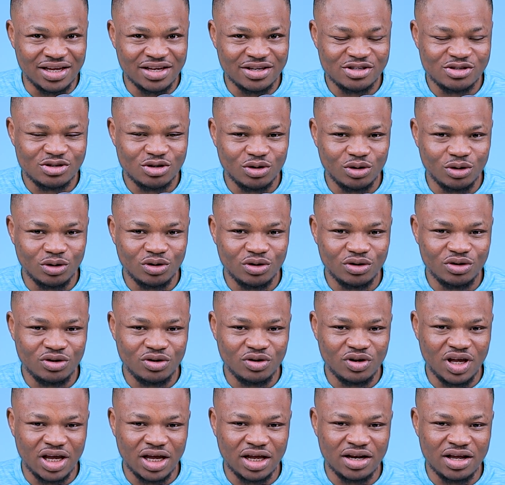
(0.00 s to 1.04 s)
So you
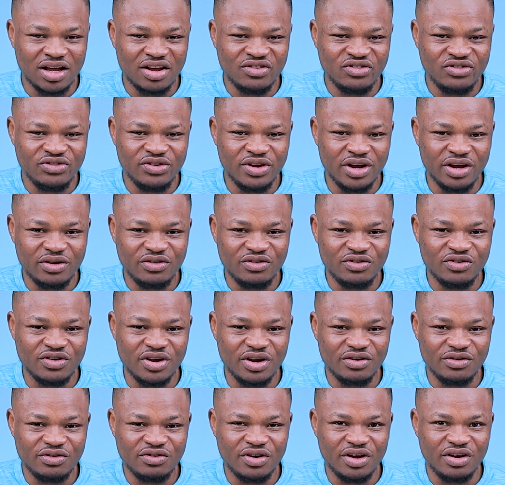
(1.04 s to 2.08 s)
hear the
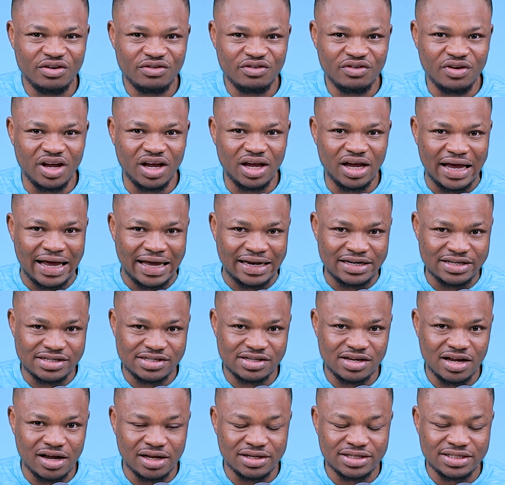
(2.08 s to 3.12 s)
ny at the
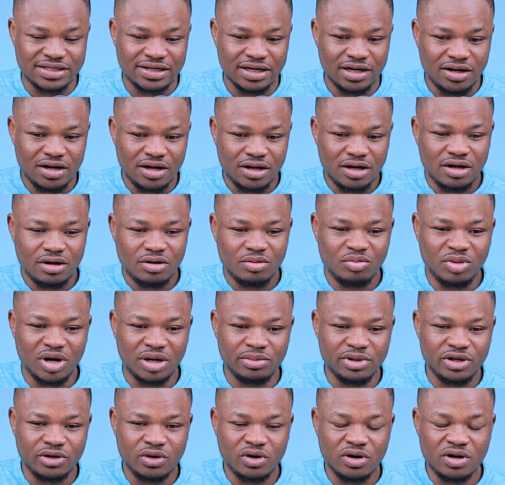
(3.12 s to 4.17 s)
start. But
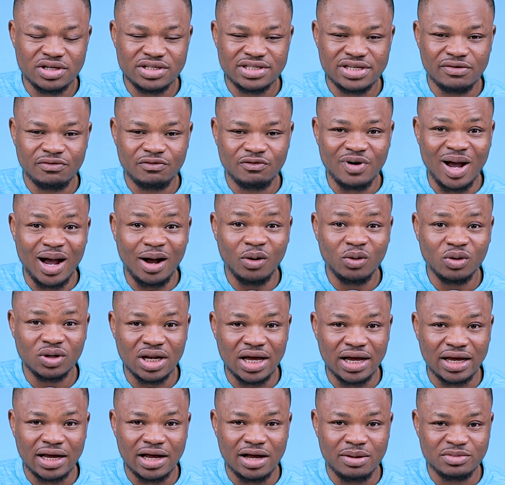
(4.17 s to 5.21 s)
because the vowel
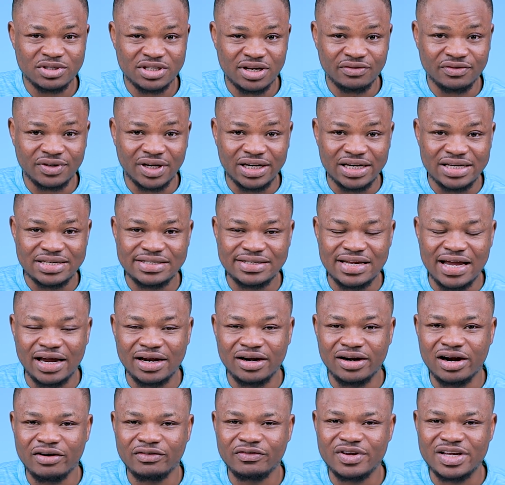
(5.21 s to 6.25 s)
that comes after this
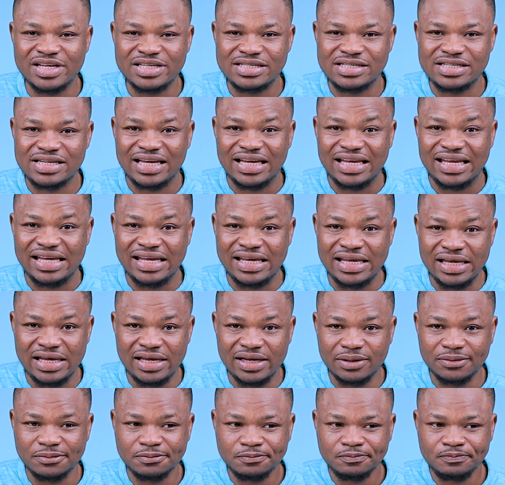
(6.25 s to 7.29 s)
digraph is I,
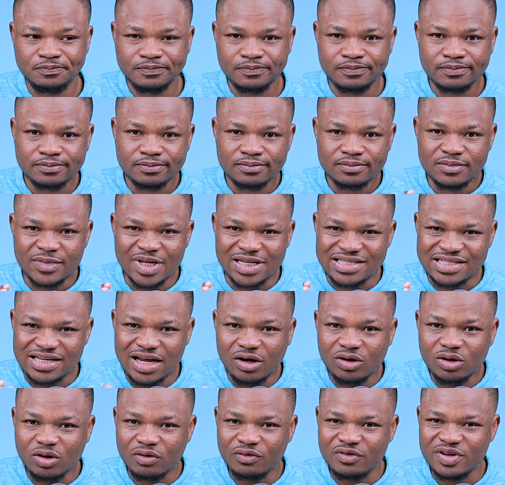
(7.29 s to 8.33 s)
the
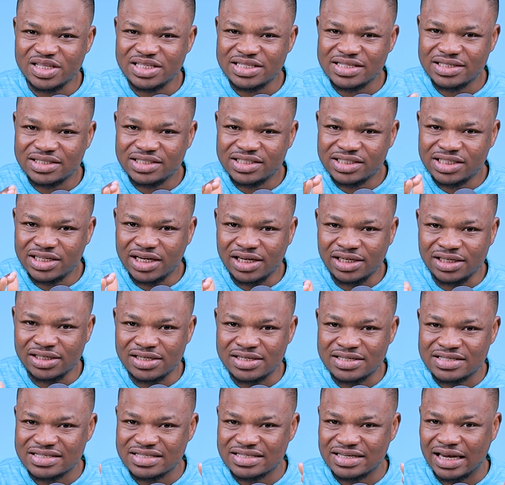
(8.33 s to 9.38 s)
sound of it
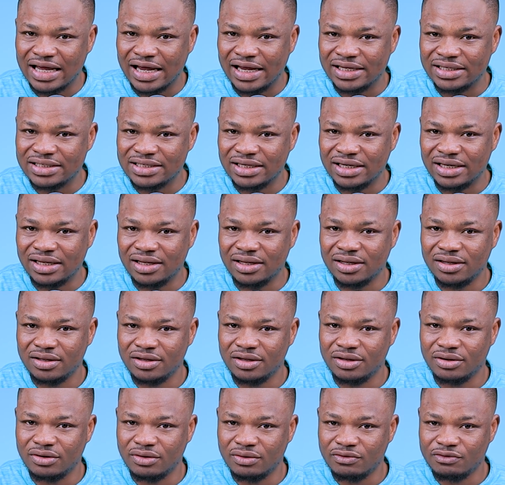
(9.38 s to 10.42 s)
changes slightly,
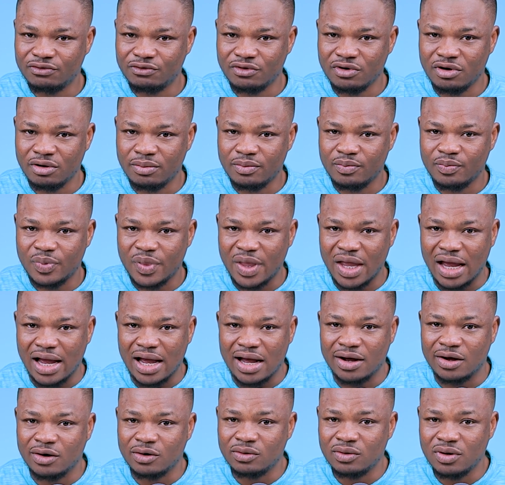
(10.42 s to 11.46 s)
from
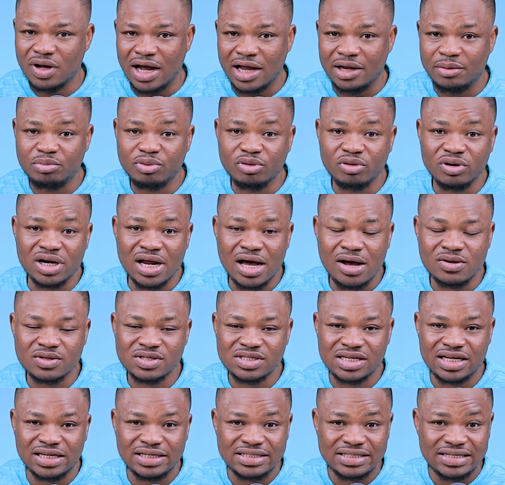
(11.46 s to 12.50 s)
how I
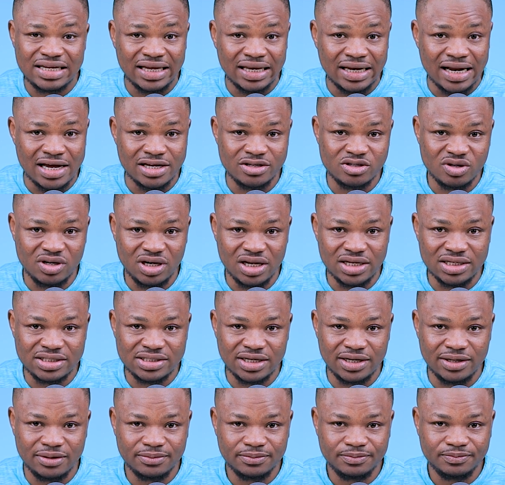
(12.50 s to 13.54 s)
pronounced it in
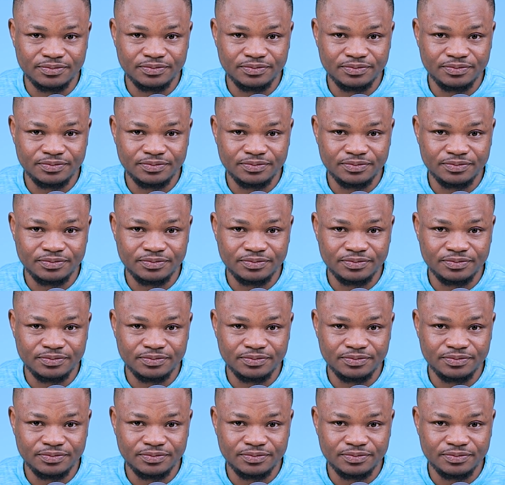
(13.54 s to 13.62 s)
isolation.